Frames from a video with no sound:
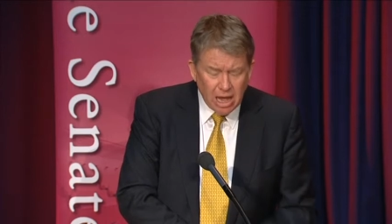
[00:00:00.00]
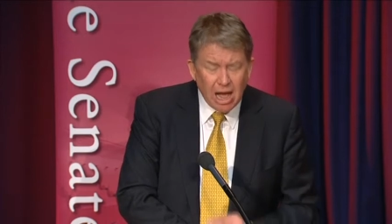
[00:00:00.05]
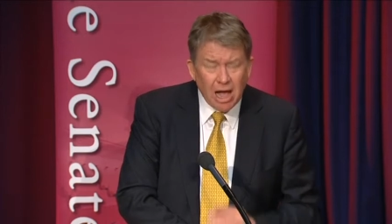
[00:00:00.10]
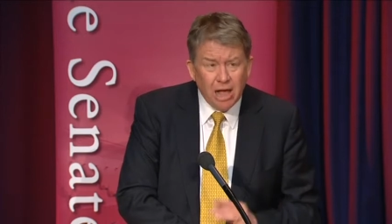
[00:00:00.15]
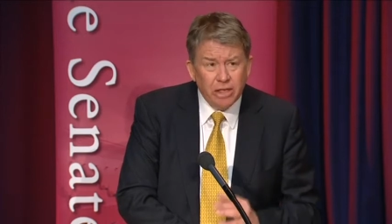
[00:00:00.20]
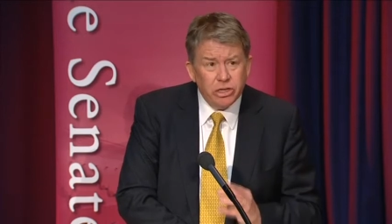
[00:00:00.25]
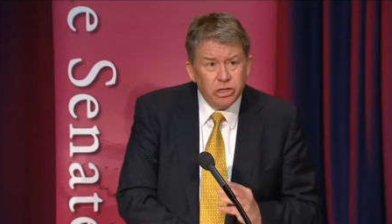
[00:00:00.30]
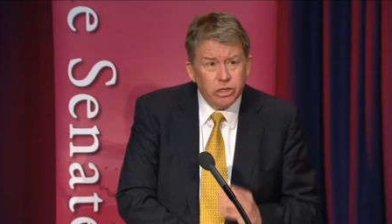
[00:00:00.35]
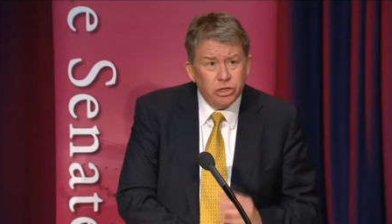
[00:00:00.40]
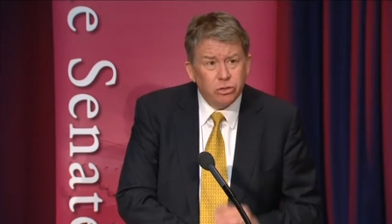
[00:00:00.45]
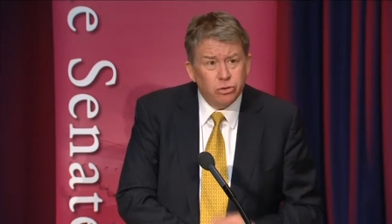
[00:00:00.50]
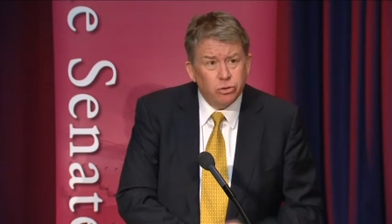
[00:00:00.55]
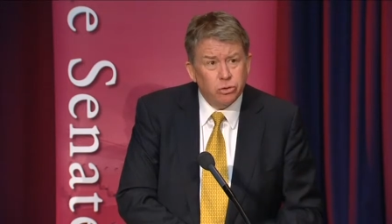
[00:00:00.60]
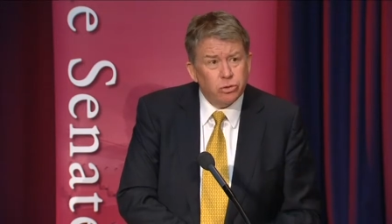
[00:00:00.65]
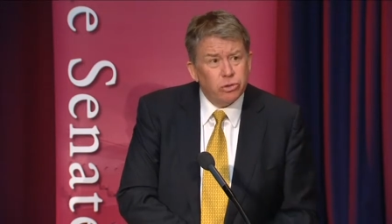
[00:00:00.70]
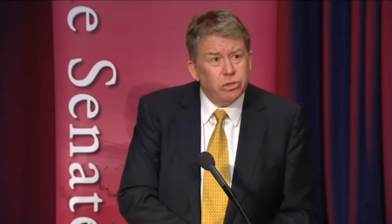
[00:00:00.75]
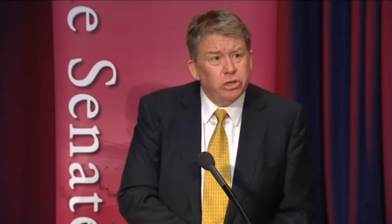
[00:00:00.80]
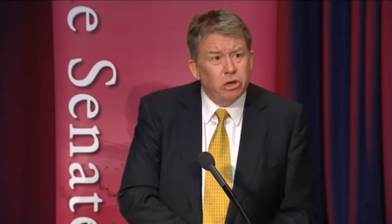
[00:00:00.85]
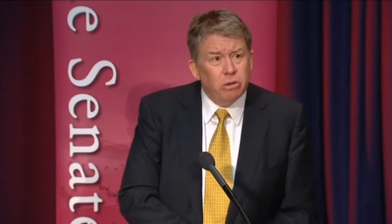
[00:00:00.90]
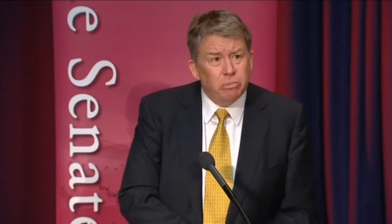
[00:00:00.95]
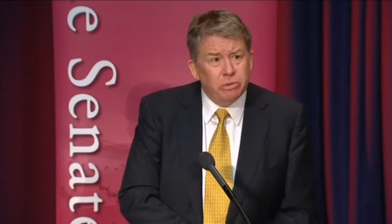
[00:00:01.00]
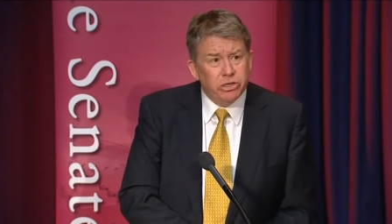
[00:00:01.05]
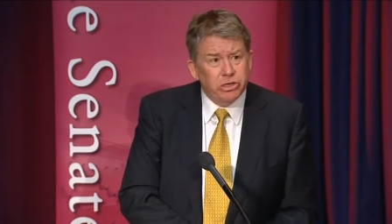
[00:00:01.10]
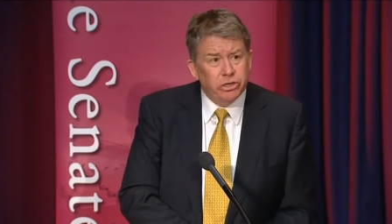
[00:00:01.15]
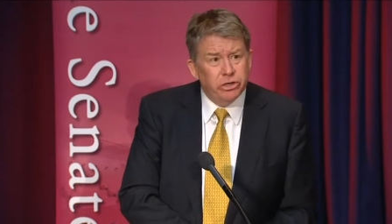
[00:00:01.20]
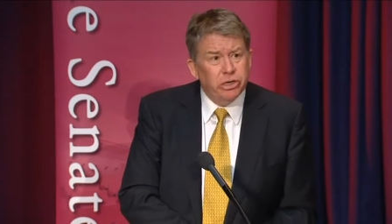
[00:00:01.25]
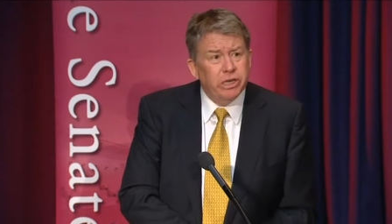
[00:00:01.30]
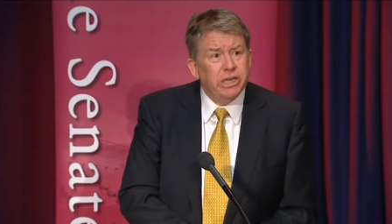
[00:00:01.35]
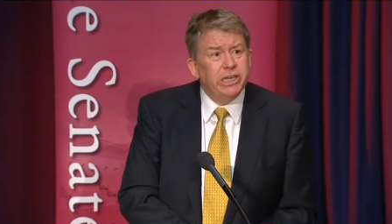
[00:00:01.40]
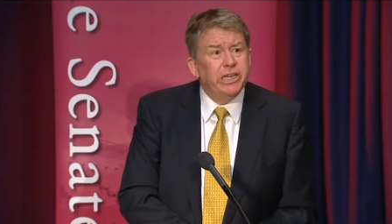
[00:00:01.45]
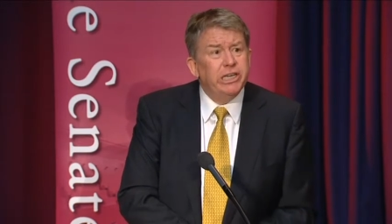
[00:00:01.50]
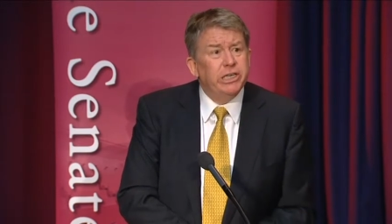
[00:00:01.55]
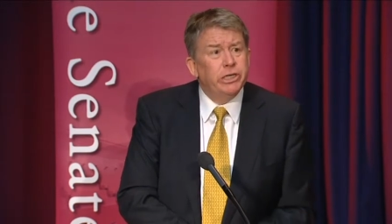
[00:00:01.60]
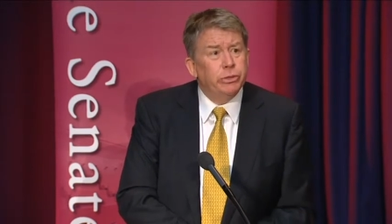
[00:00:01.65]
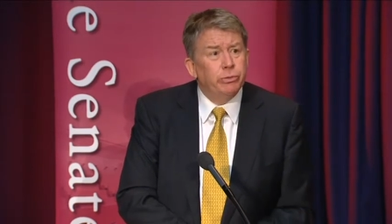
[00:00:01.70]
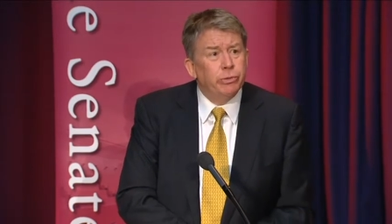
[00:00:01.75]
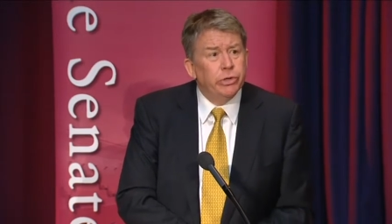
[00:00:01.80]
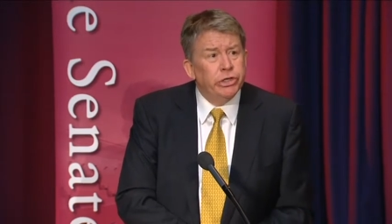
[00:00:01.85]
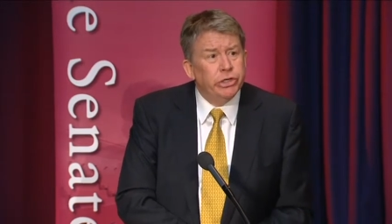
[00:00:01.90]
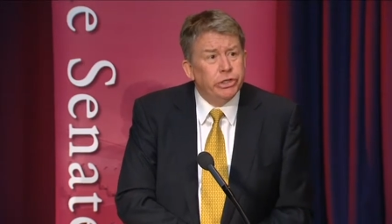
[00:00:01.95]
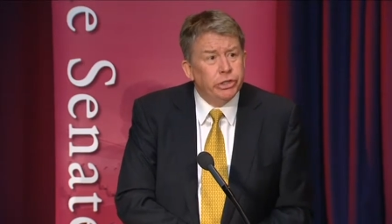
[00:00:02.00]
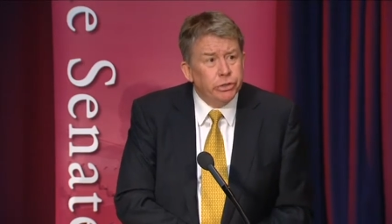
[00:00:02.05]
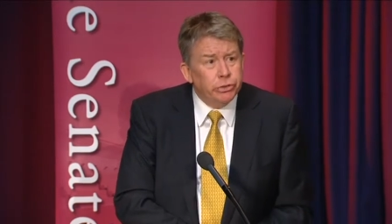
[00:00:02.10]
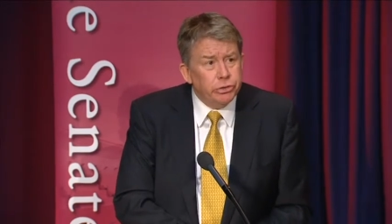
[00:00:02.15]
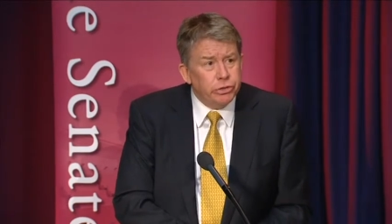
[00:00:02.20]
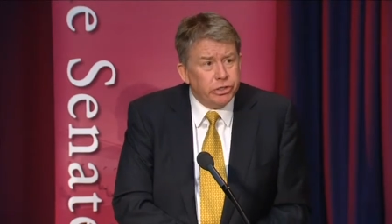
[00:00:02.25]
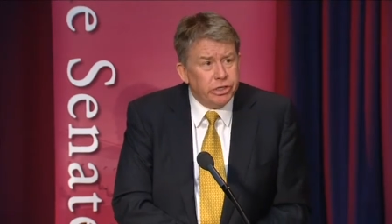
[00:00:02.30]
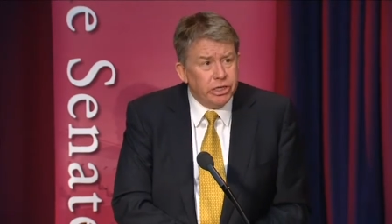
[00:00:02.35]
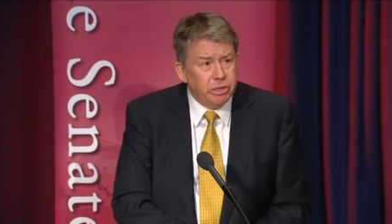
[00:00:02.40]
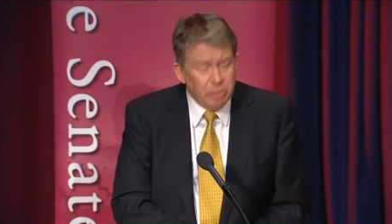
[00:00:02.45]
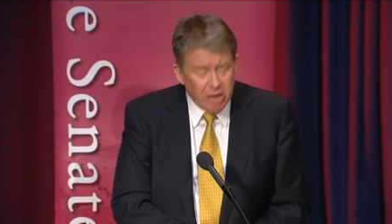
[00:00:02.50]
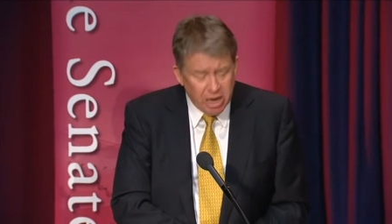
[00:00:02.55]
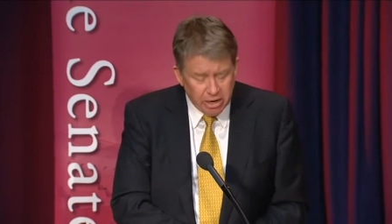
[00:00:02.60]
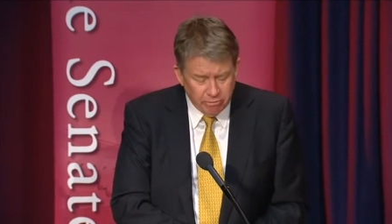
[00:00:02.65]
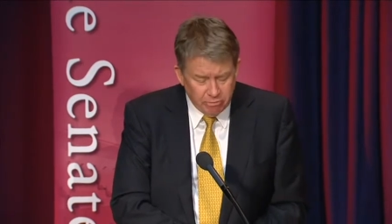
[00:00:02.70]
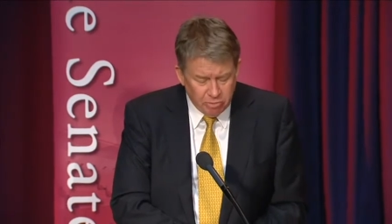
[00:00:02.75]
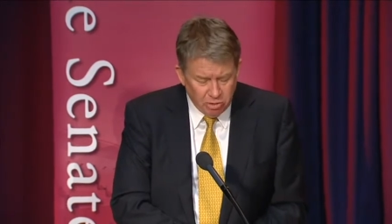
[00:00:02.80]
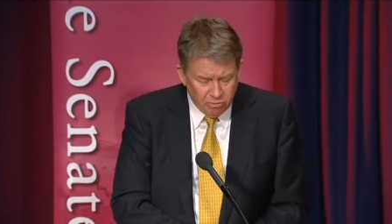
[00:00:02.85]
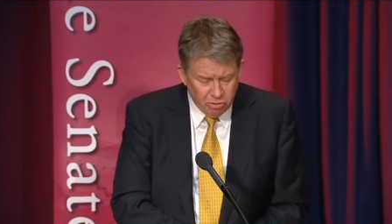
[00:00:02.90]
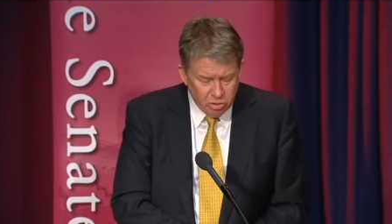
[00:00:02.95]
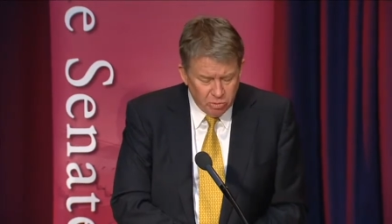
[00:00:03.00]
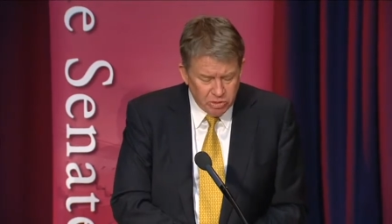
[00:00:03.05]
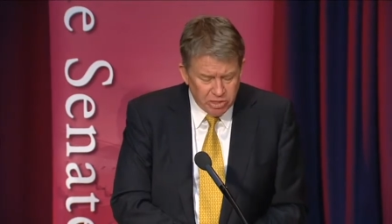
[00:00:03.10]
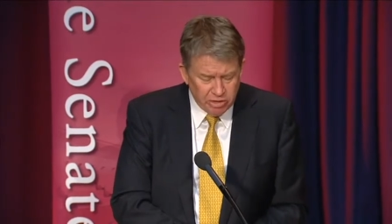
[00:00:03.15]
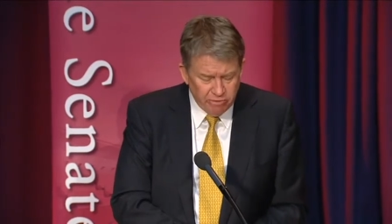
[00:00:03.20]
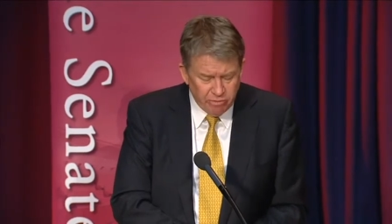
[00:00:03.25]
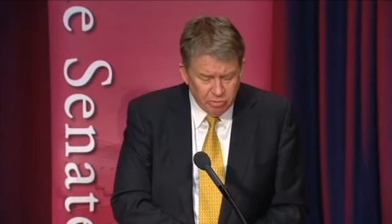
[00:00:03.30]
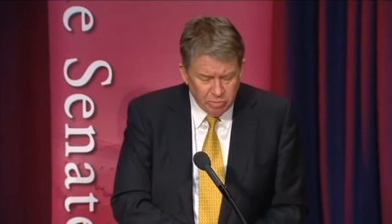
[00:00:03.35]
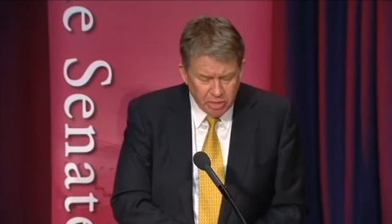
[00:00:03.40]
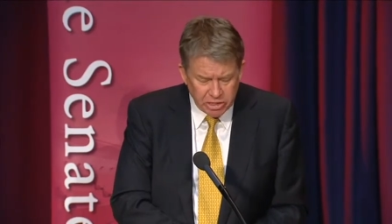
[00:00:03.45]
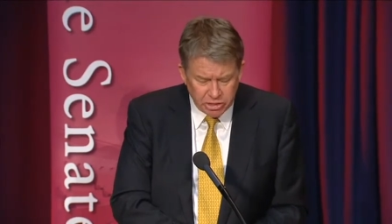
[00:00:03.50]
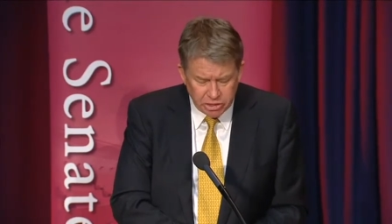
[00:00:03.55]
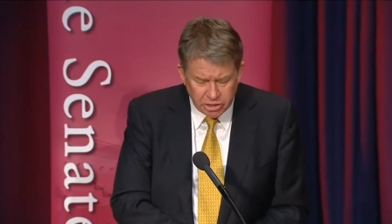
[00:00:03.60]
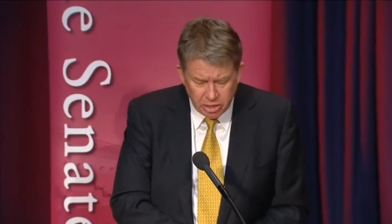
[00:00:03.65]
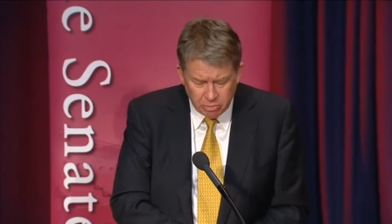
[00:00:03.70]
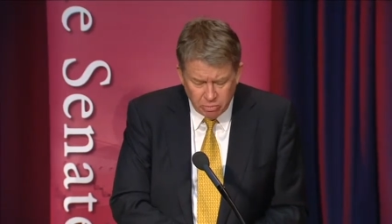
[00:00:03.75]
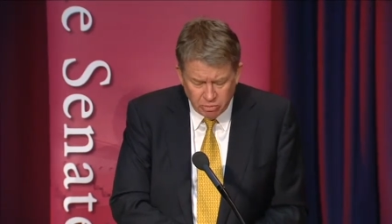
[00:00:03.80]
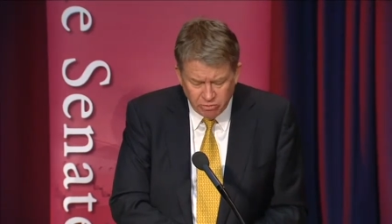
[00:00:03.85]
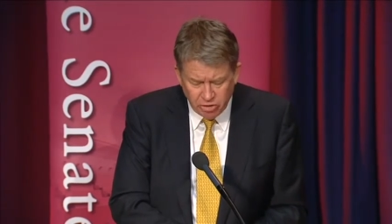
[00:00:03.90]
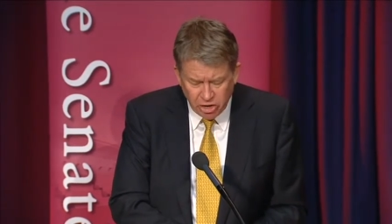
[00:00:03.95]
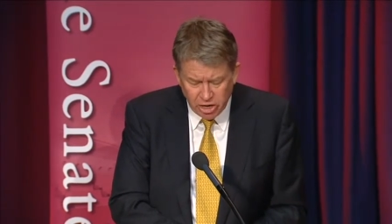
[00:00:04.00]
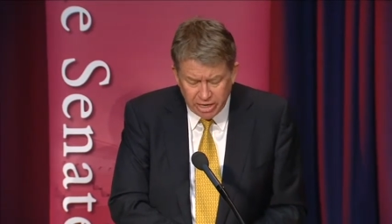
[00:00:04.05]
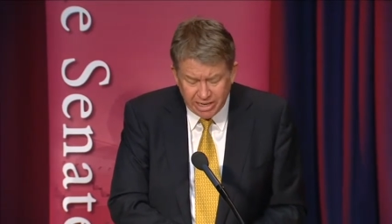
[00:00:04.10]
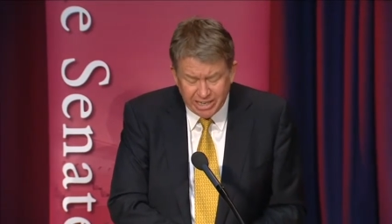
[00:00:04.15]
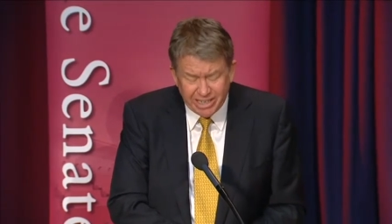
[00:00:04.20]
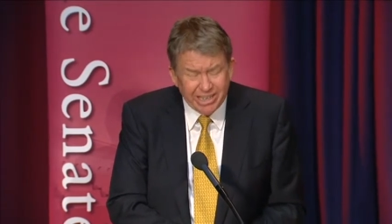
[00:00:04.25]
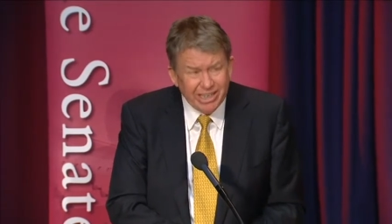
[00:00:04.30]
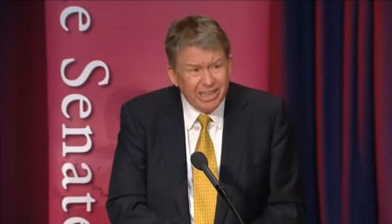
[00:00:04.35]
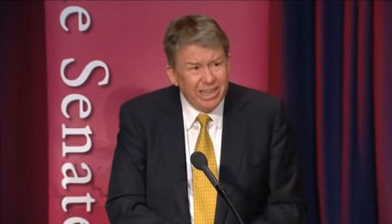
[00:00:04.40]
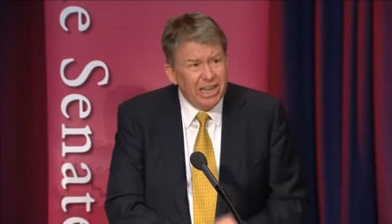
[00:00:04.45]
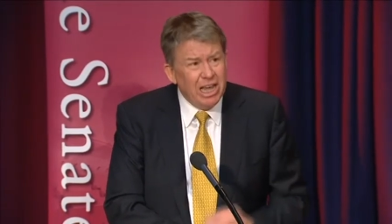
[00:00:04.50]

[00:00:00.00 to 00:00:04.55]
others took the opportunity to reduce the amount of performance information they provided.